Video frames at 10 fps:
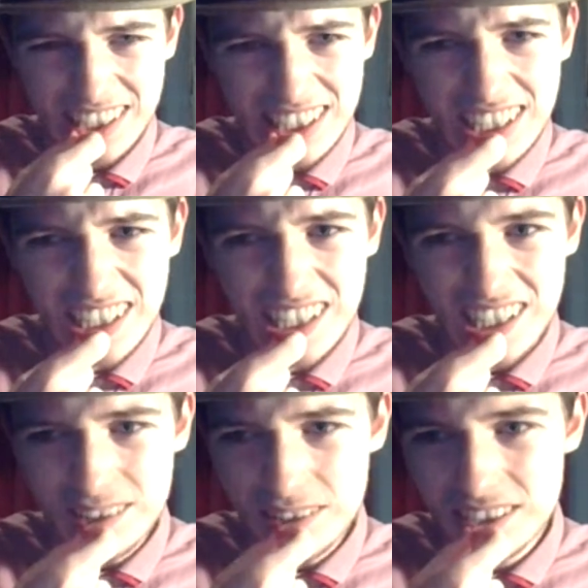
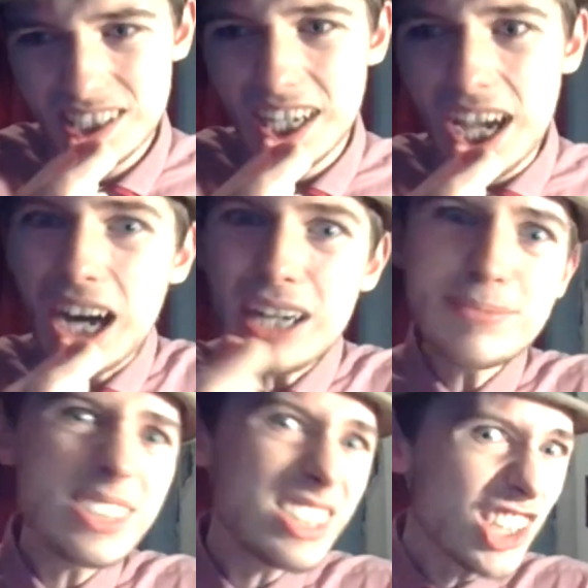I'm
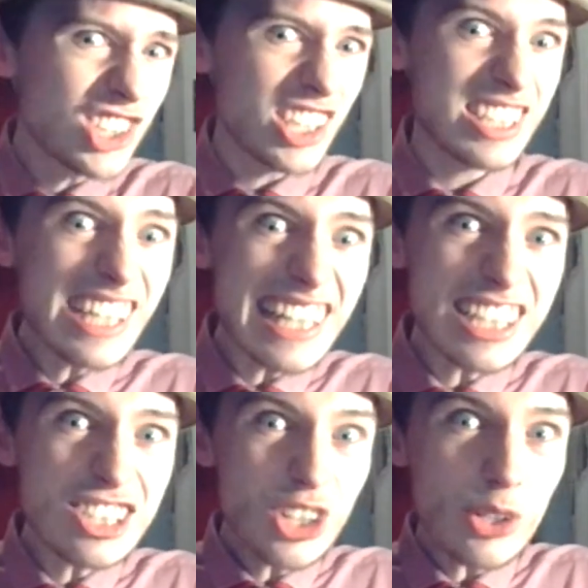such a
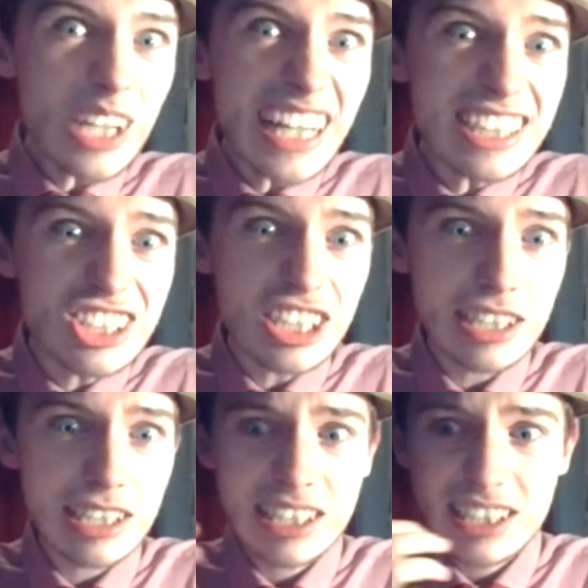silly sausage.
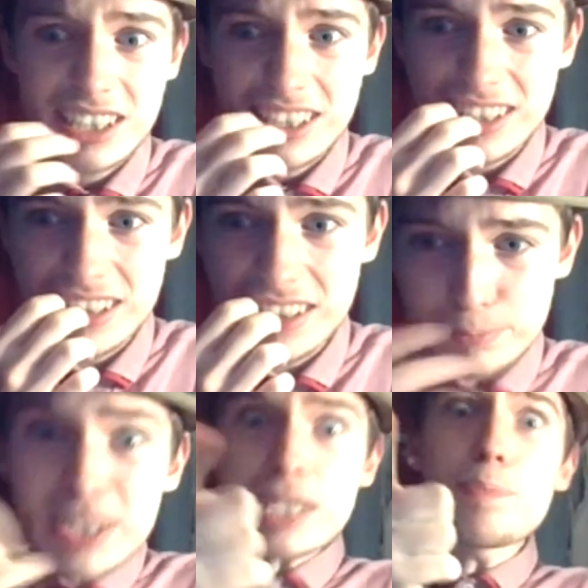
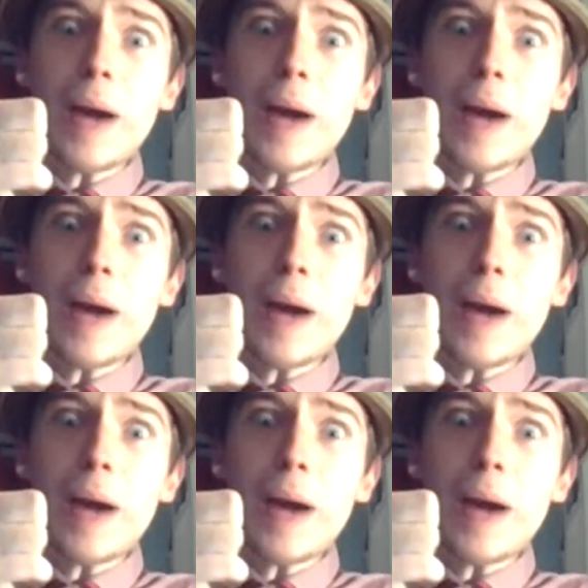Mr.